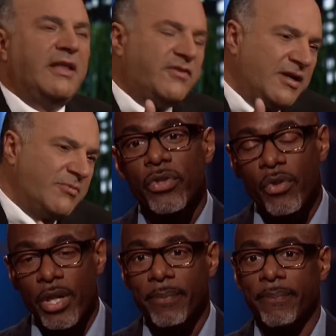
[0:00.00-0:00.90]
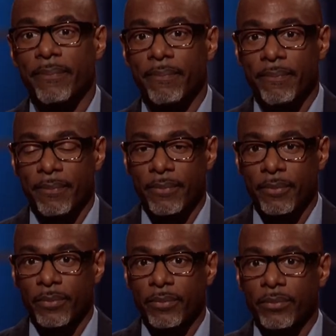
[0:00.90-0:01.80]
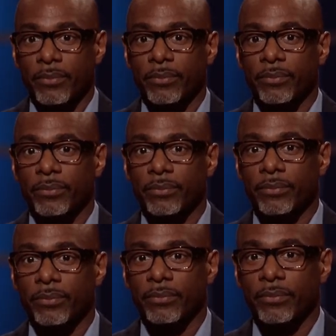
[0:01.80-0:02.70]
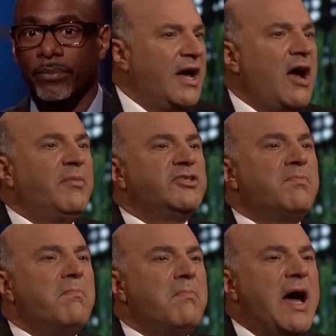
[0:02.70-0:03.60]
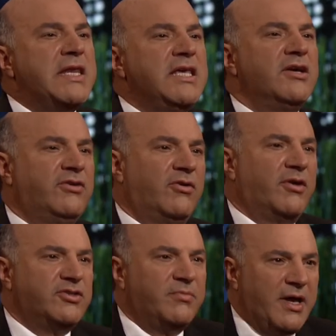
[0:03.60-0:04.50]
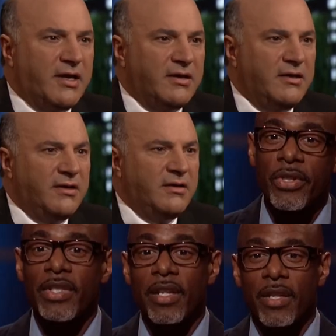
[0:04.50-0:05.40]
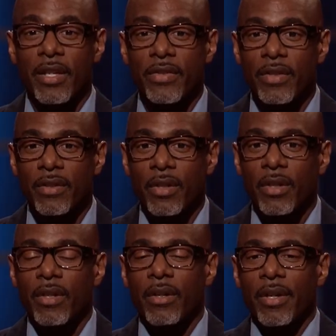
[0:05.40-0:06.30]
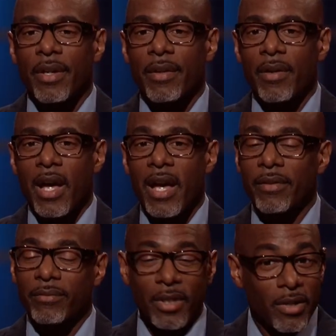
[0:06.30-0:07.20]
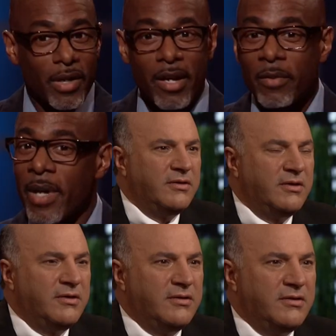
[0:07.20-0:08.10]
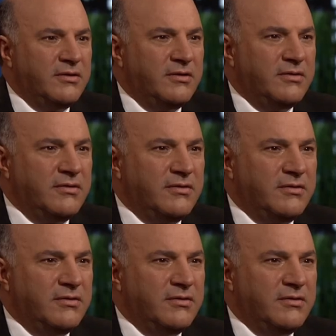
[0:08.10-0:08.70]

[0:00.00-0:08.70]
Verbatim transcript: Let the numbers sure. talk. 250,000 forecast for this year. How much money are you going to well, make? Well, I will say this. Uh-oh. I, I didn't go into